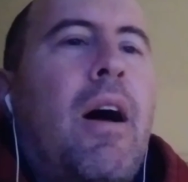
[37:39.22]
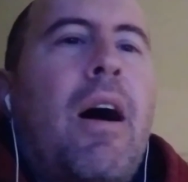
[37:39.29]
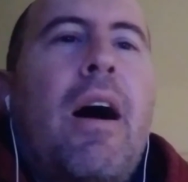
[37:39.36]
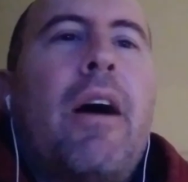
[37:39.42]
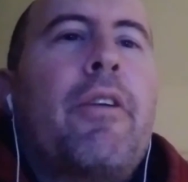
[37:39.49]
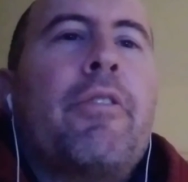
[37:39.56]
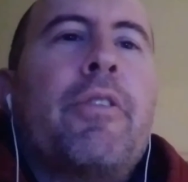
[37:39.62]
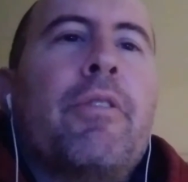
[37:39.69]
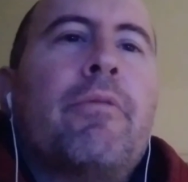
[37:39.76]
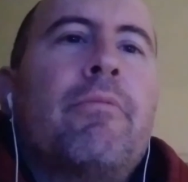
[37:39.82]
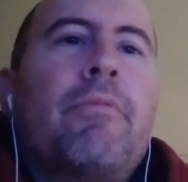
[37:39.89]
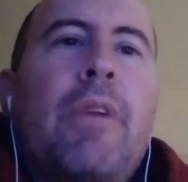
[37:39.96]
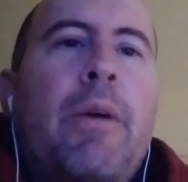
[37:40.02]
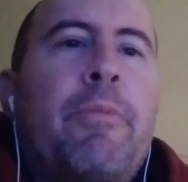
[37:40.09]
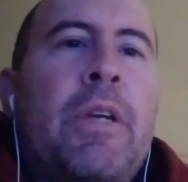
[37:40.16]
I don't
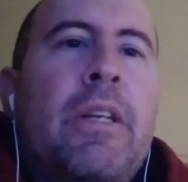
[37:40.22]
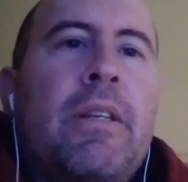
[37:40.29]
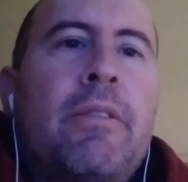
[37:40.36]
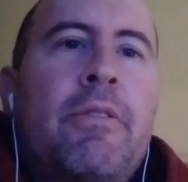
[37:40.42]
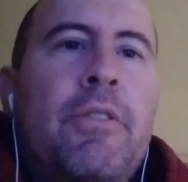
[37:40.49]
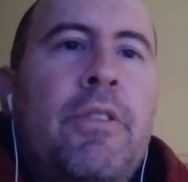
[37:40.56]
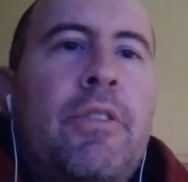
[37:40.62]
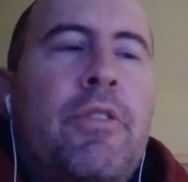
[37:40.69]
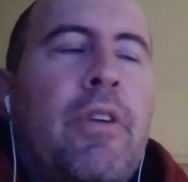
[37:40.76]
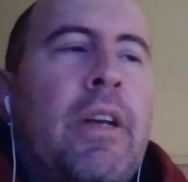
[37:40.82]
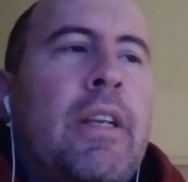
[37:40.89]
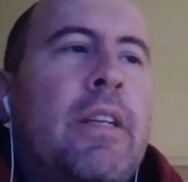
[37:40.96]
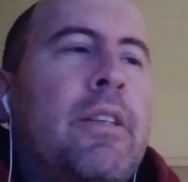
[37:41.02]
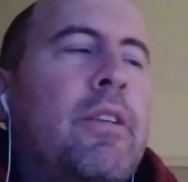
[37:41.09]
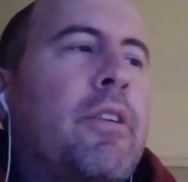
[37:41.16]
know. Do I
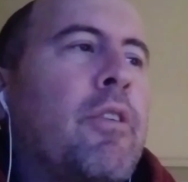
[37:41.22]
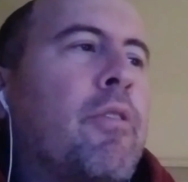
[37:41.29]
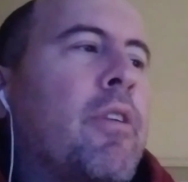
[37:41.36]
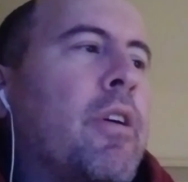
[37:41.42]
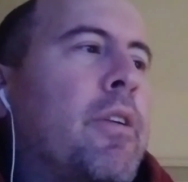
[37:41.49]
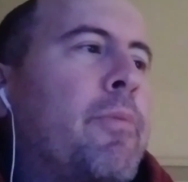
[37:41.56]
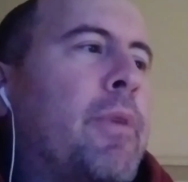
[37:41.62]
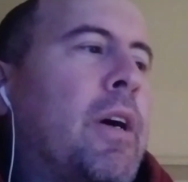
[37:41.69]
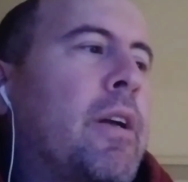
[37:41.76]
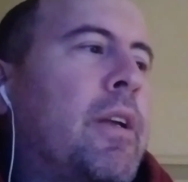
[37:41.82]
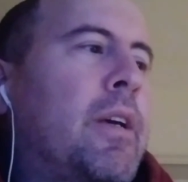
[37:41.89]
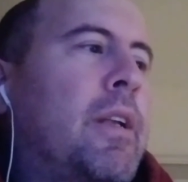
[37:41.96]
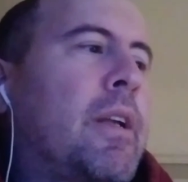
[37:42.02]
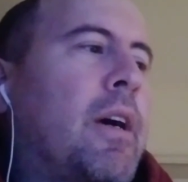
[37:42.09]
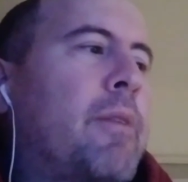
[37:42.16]
need to go on about
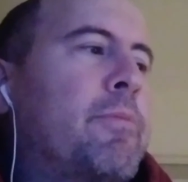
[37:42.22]
it?